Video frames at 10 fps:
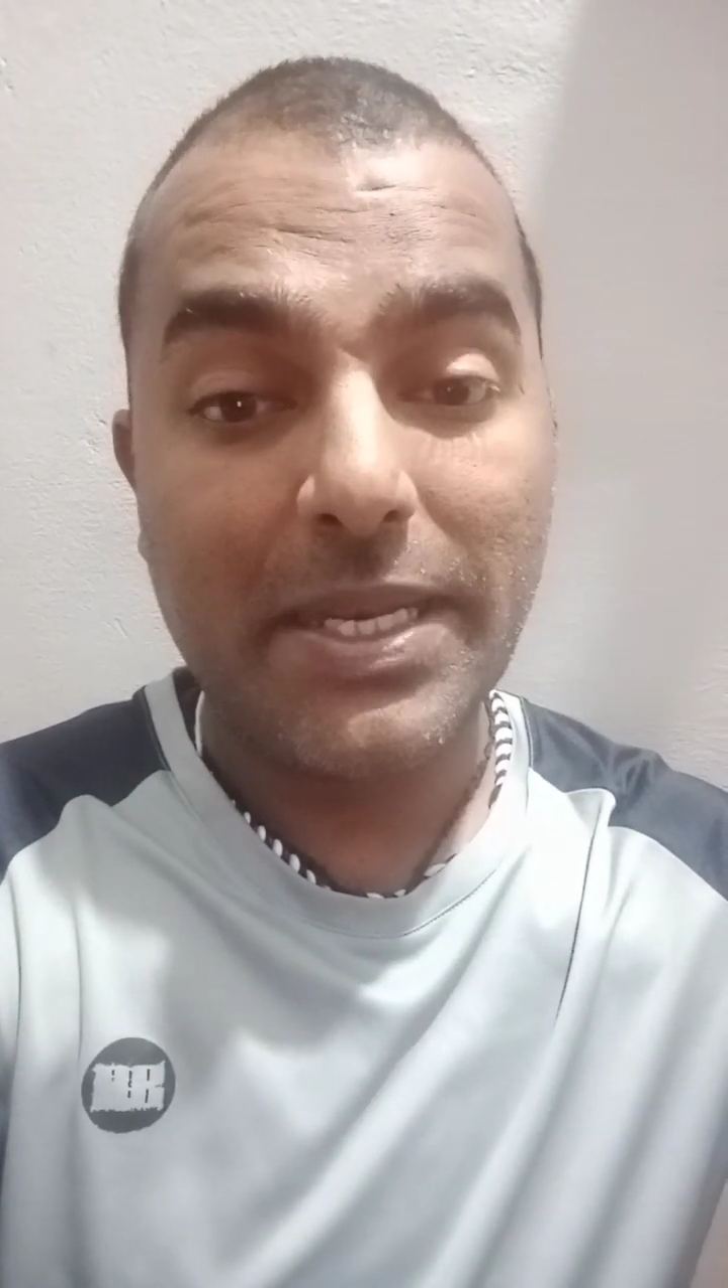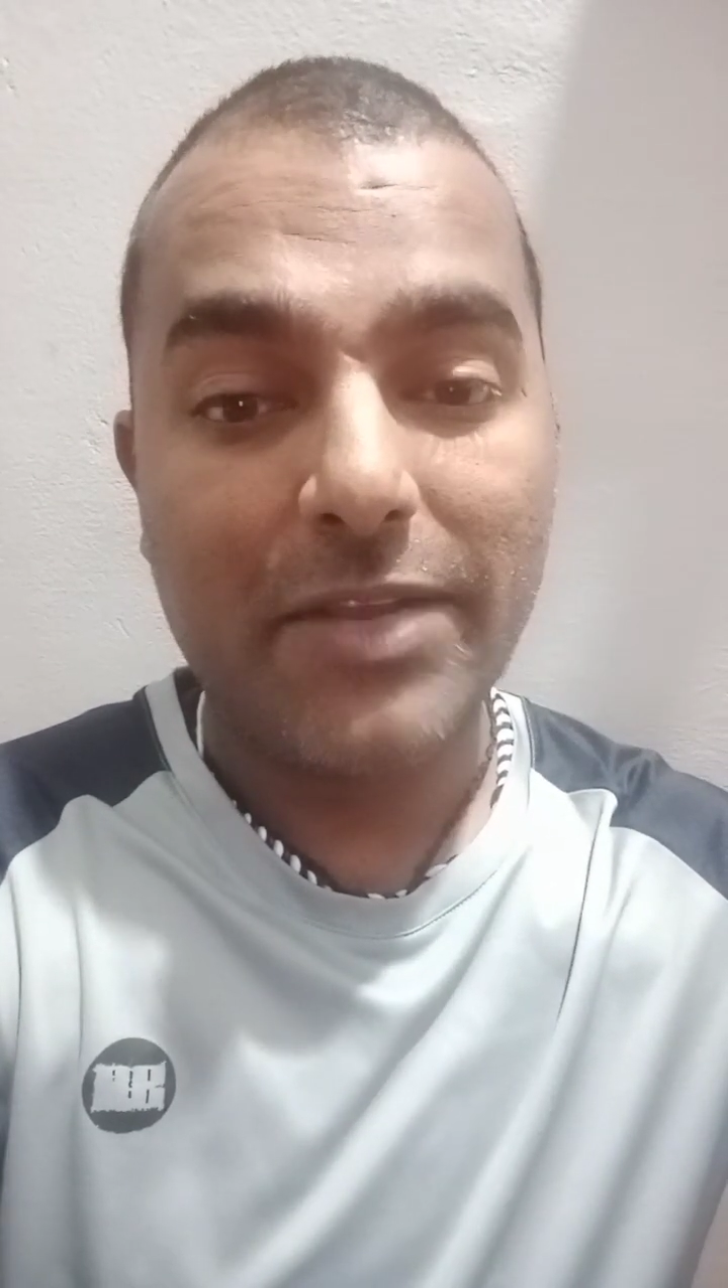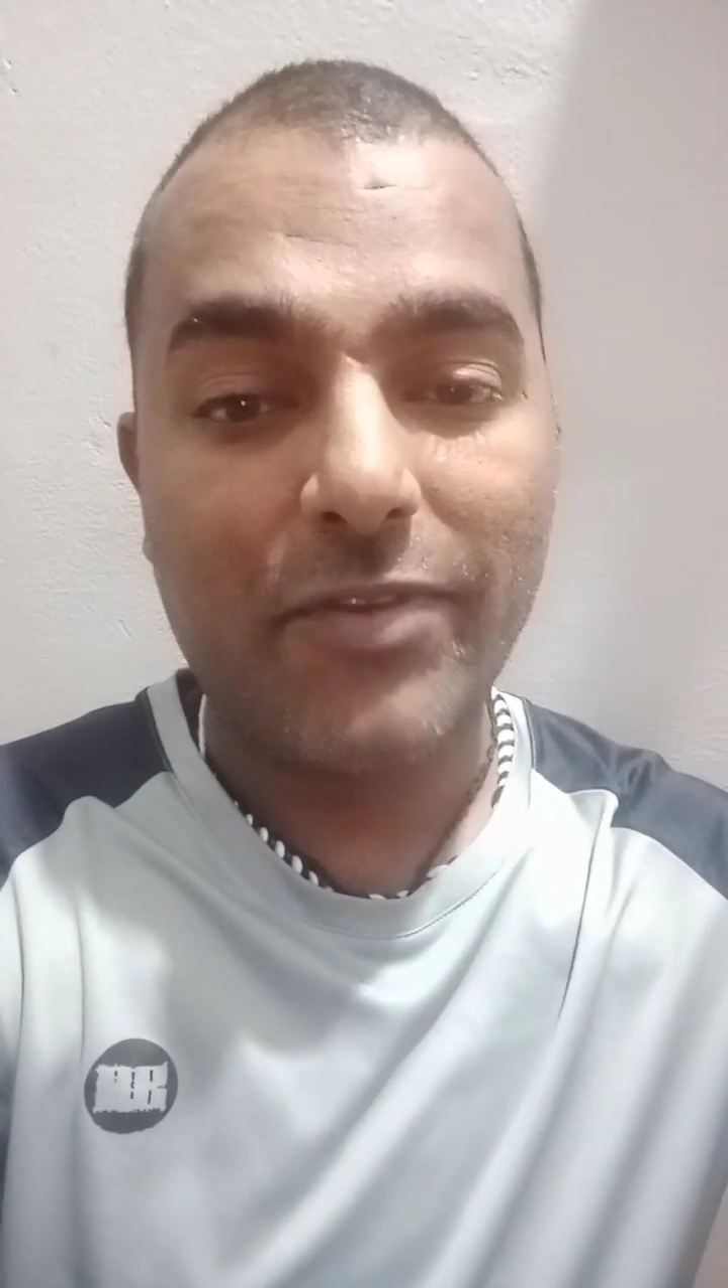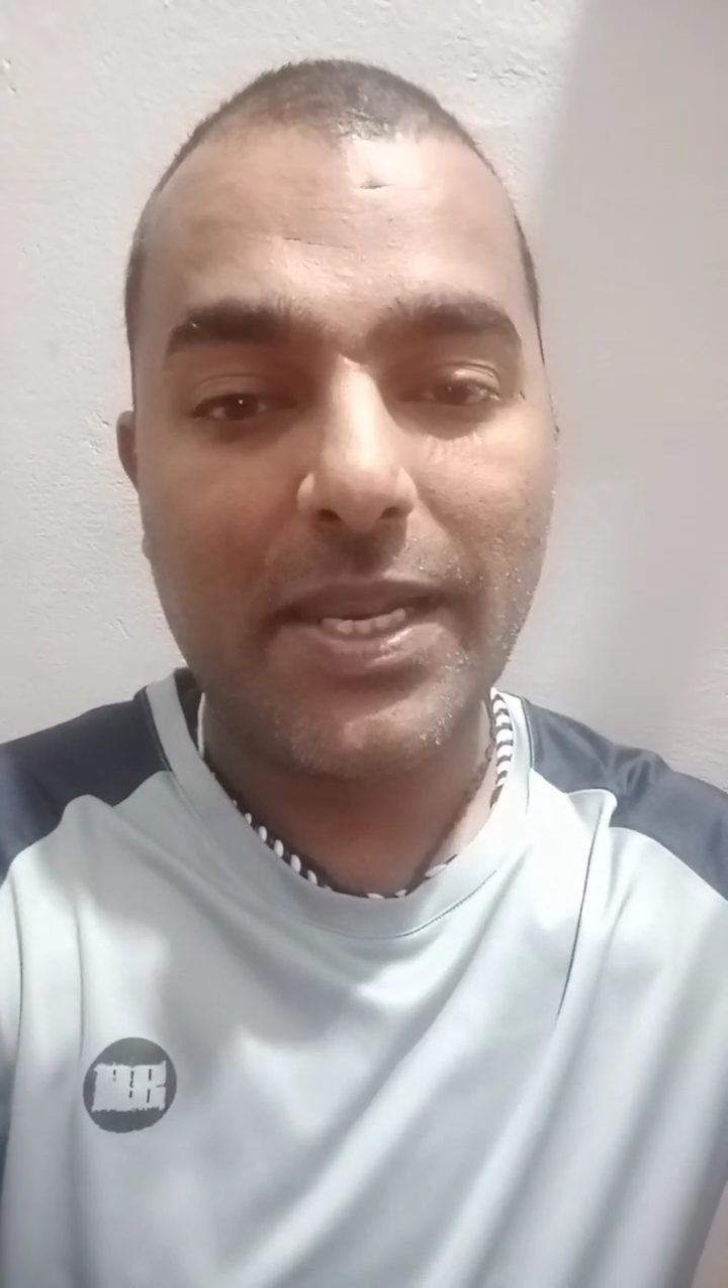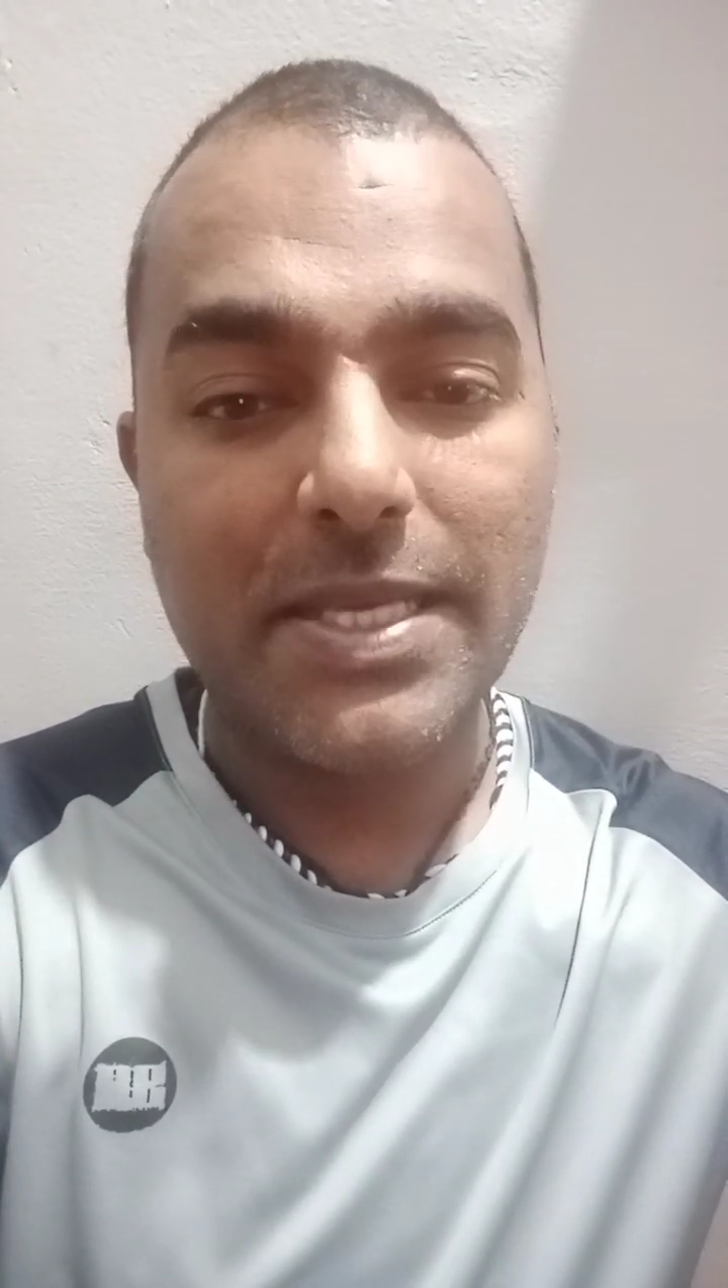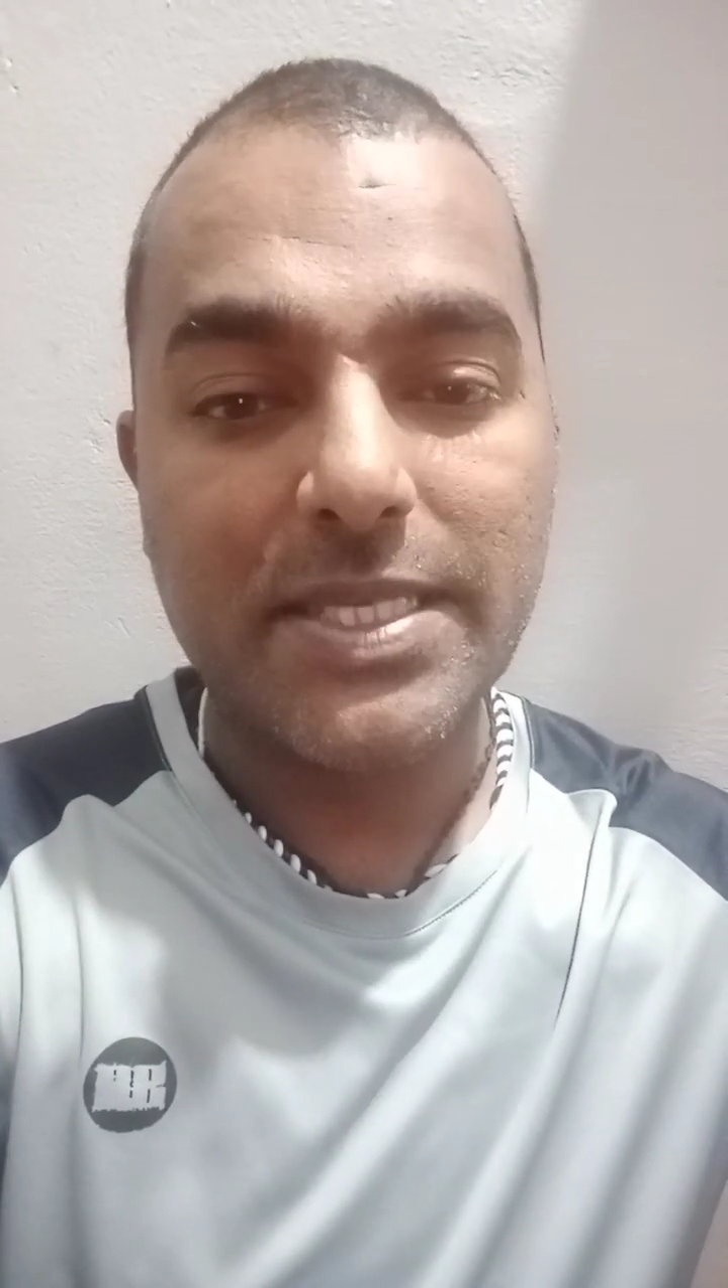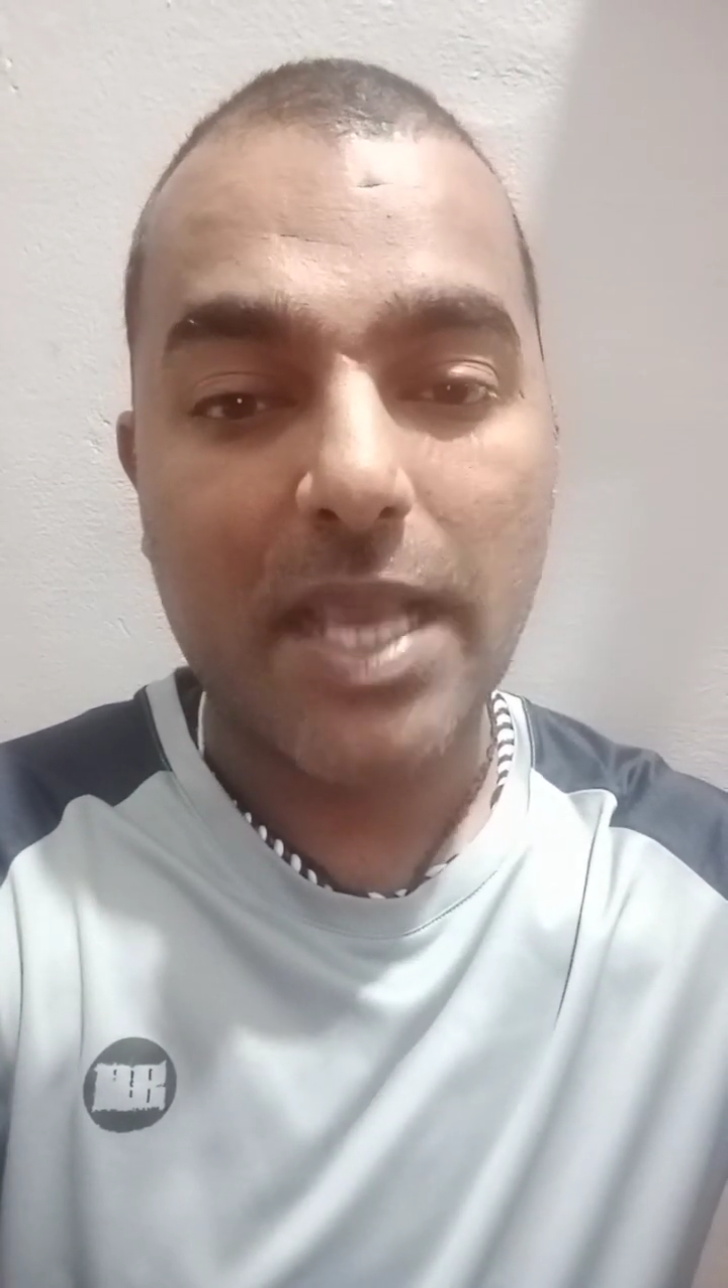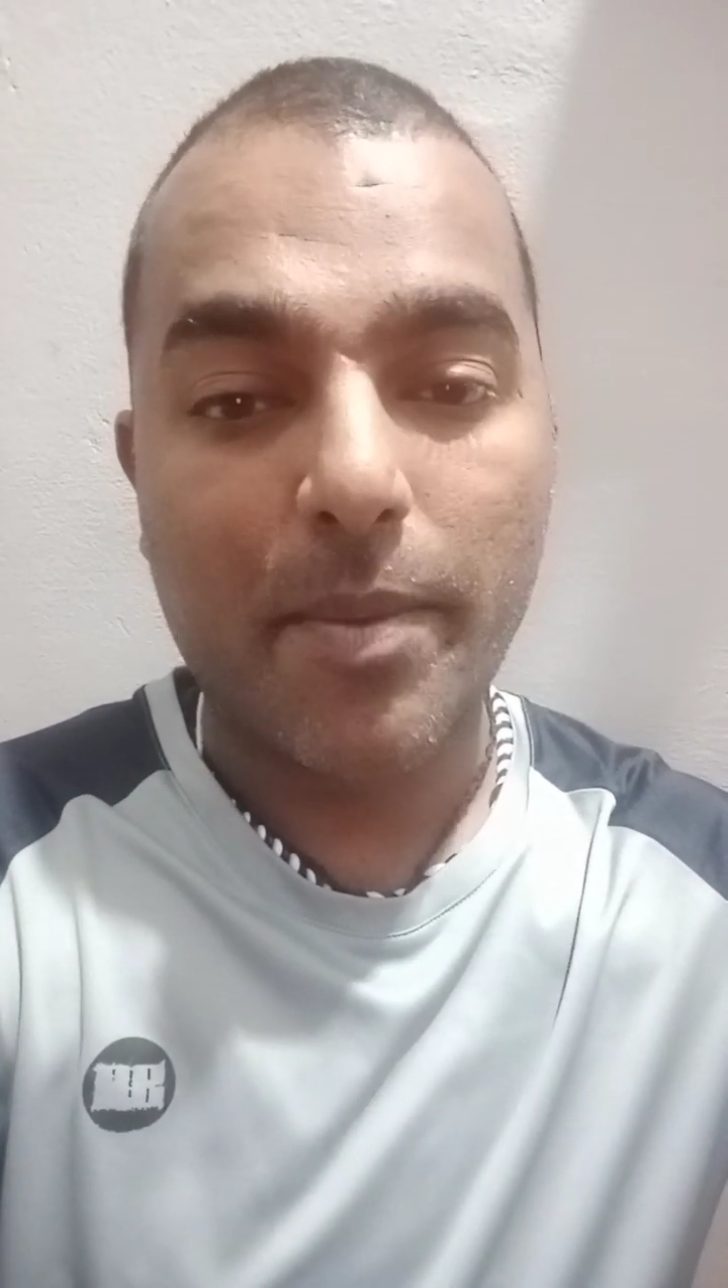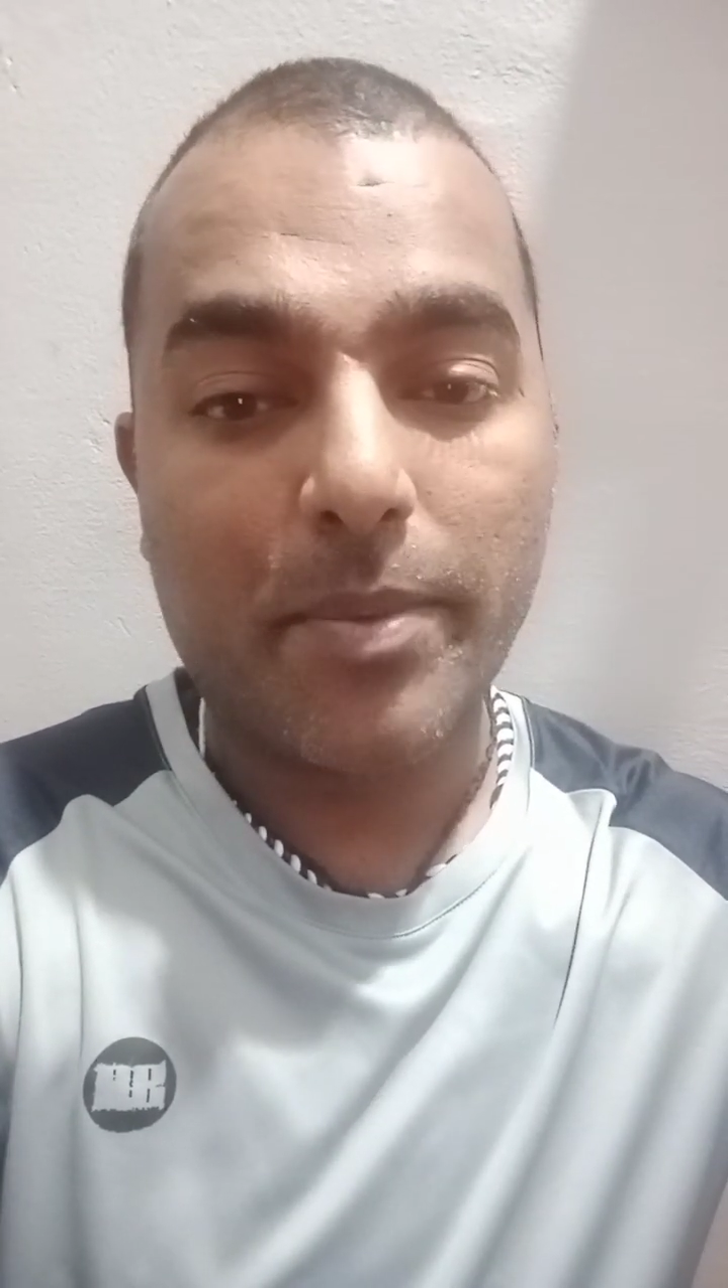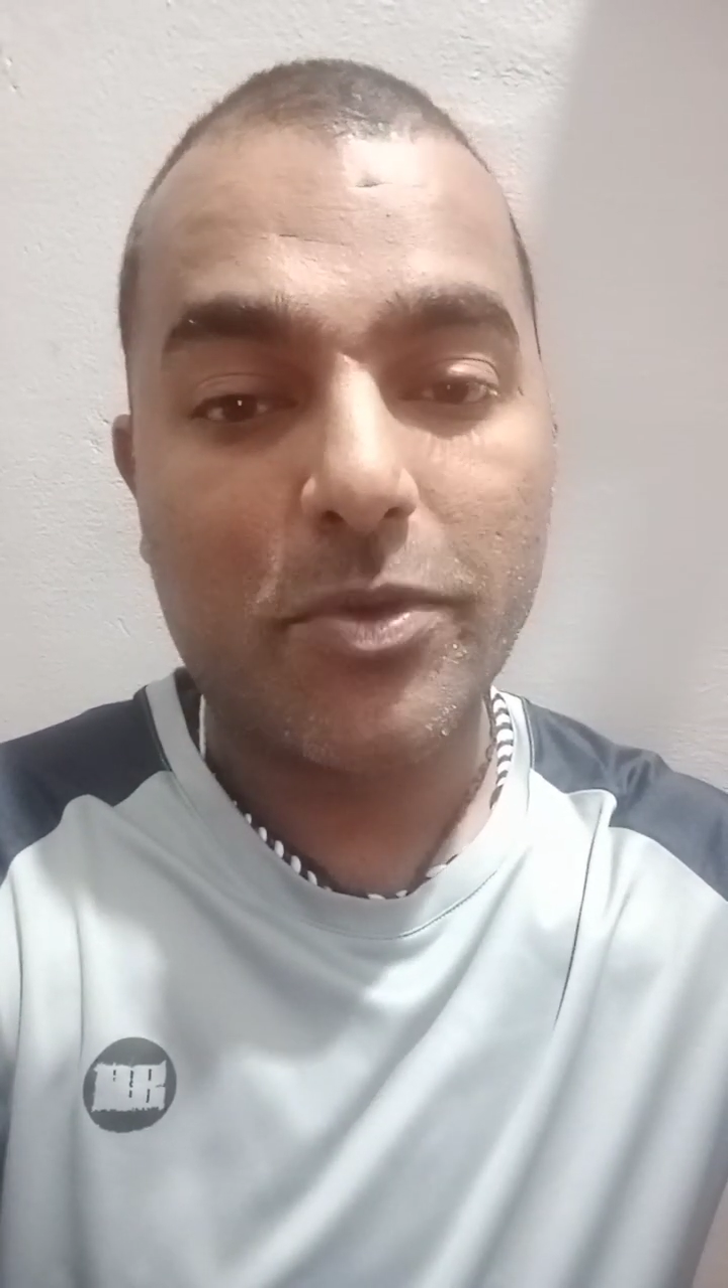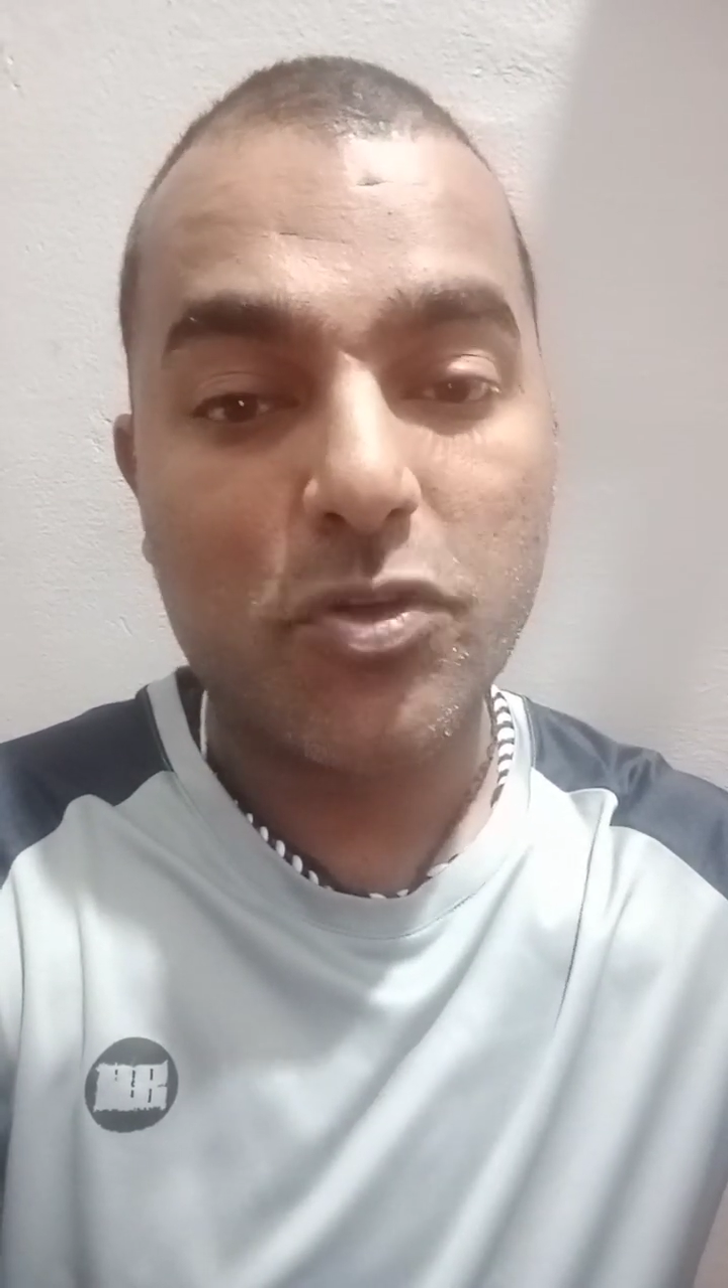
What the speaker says: de Villiers coming